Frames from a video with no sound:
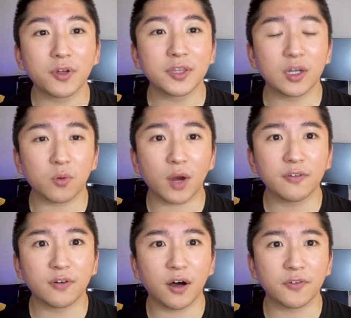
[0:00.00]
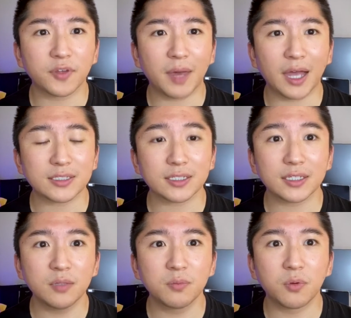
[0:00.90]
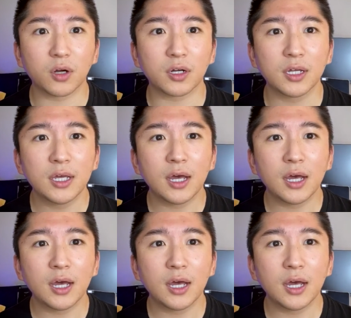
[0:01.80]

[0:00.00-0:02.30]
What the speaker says: the arrival of the Magic Keyboard,